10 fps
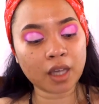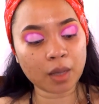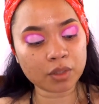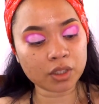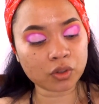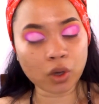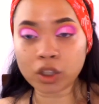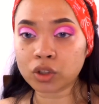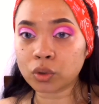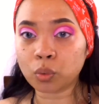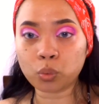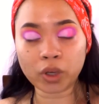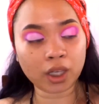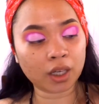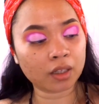I'm just going to
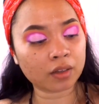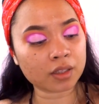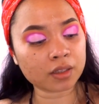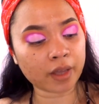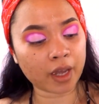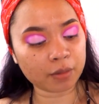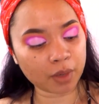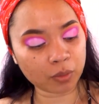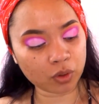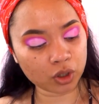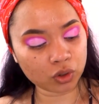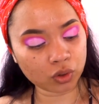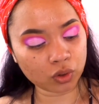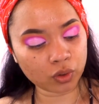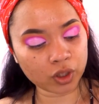wing it. This time, I'm going to
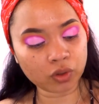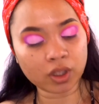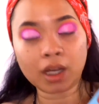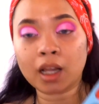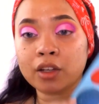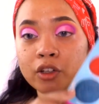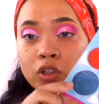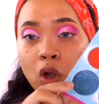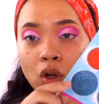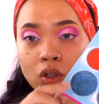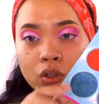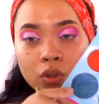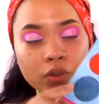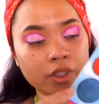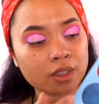go into the color
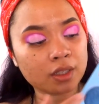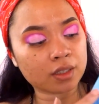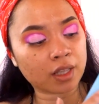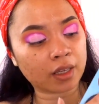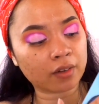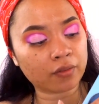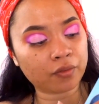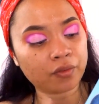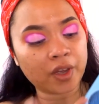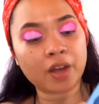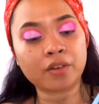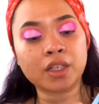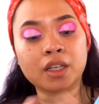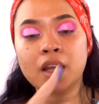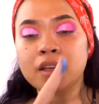Congo. This is like a
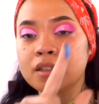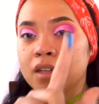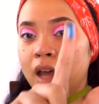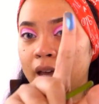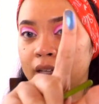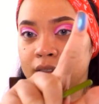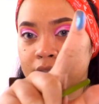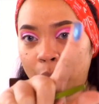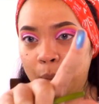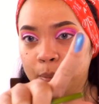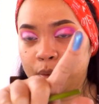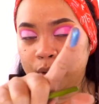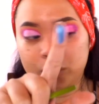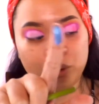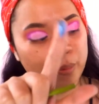very nice
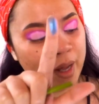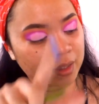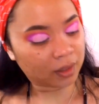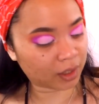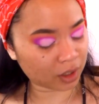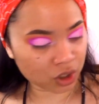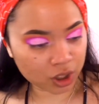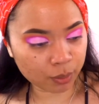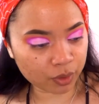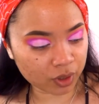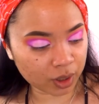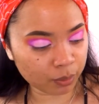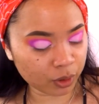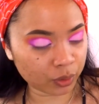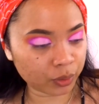blue, metallic, shimmery
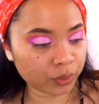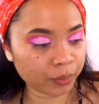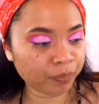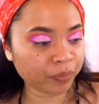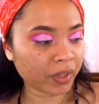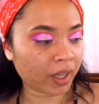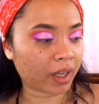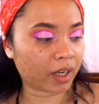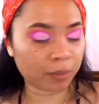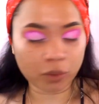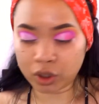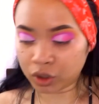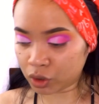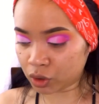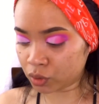blue. And I'm going
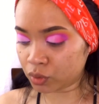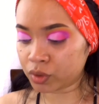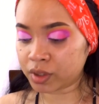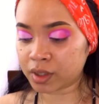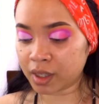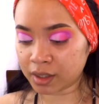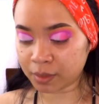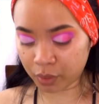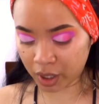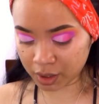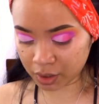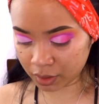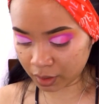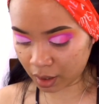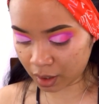to use this brush.
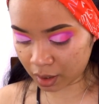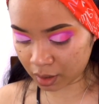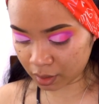Hold on.